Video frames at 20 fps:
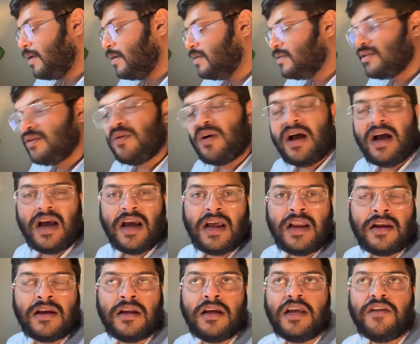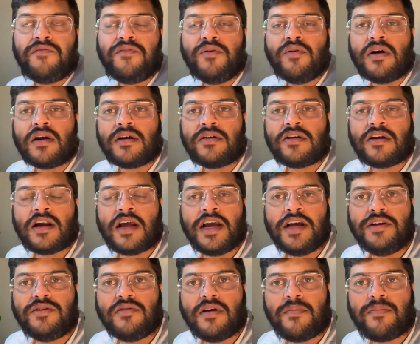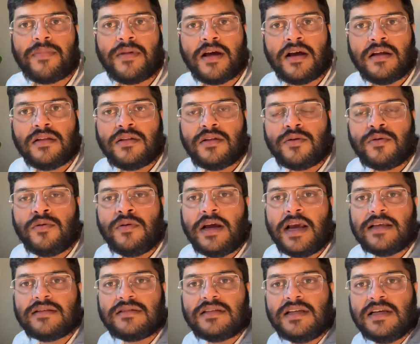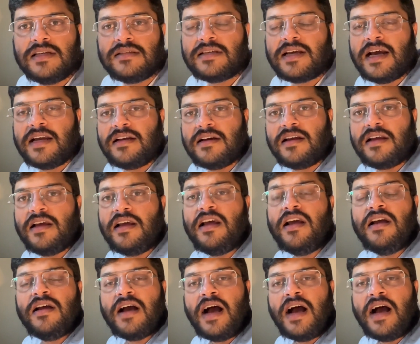So, and if you are trying to apply through SDS category,